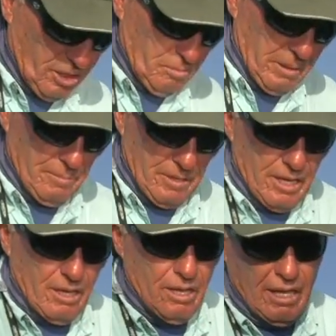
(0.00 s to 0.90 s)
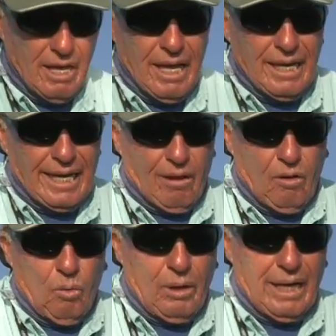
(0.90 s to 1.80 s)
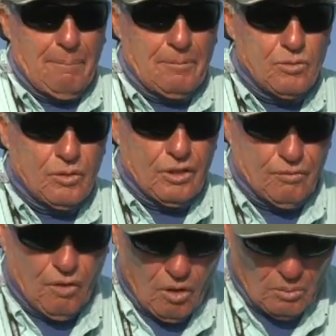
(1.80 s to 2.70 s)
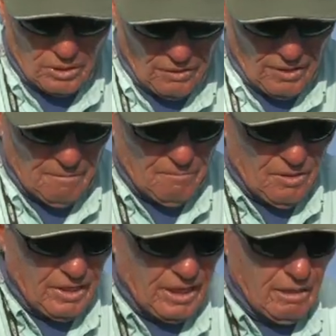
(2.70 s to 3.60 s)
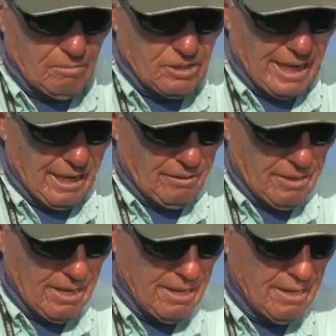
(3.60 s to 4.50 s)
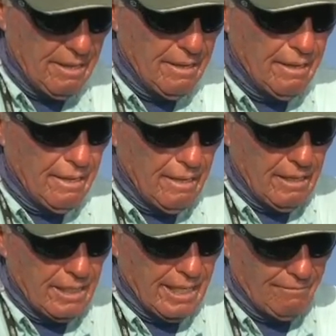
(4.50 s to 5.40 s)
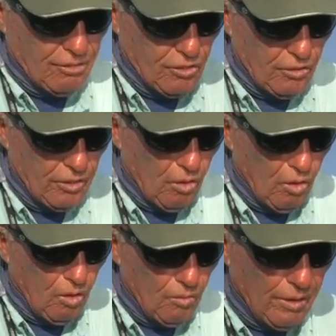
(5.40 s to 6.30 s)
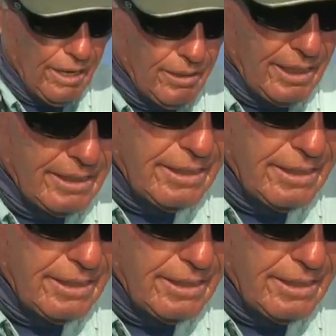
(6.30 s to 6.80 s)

a little baby. Now, what happens with this frog when the thing comes out? You have to turn it all around like